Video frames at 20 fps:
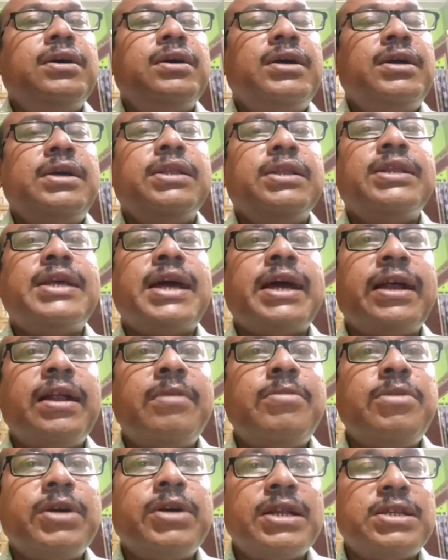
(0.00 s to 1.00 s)
In the
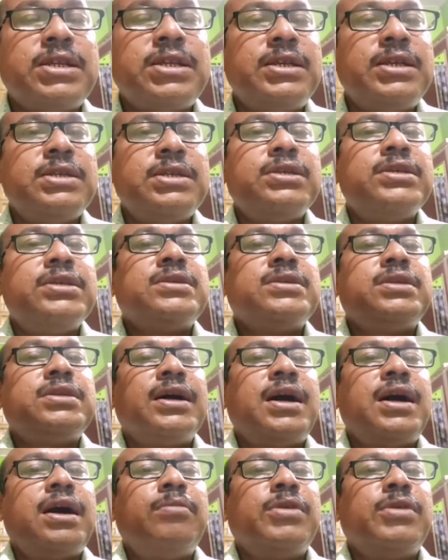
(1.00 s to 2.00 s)
diagram, you can see this is the
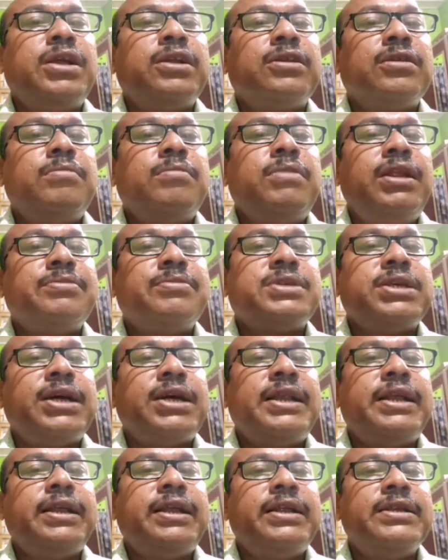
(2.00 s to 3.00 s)
carbon atom left
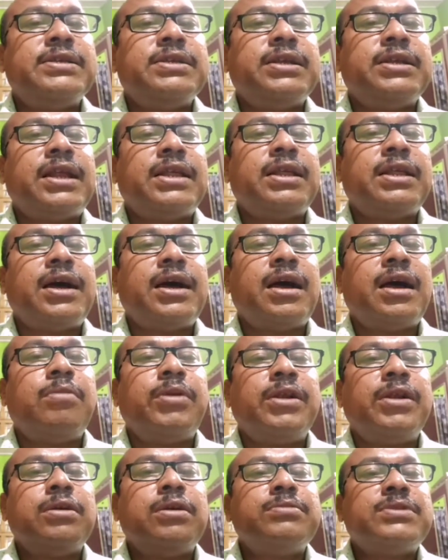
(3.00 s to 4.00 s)
side, and this is another
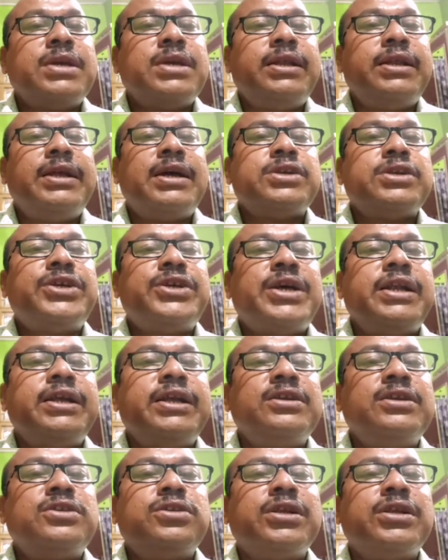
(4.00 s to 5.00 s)
carbon atoms, and they are
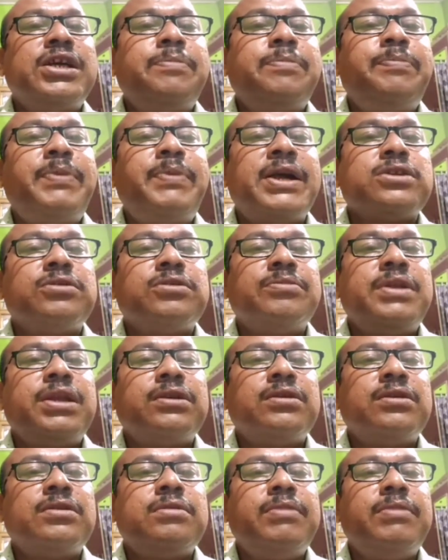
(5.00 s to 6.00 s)
sharing 3 pairs of
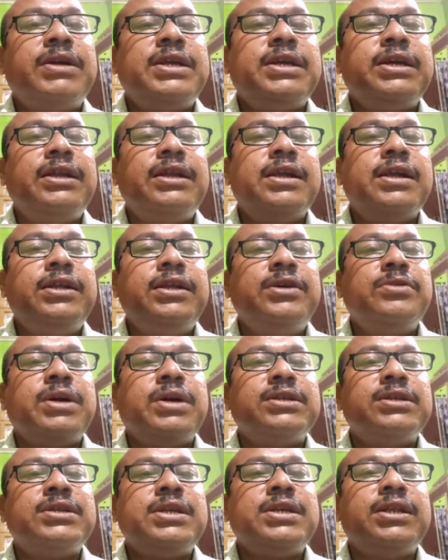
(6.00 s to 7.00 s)
electrons. Very clearly you
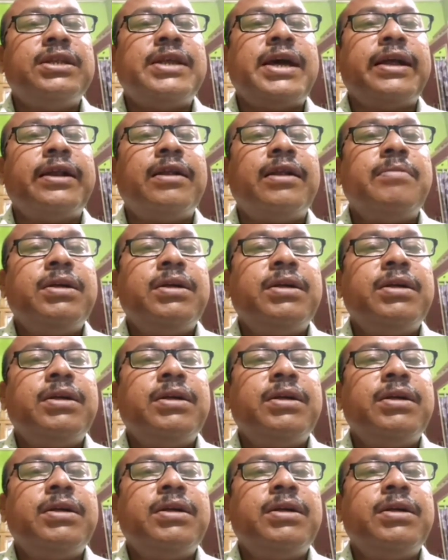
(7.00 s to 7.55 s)
can see in the diagram.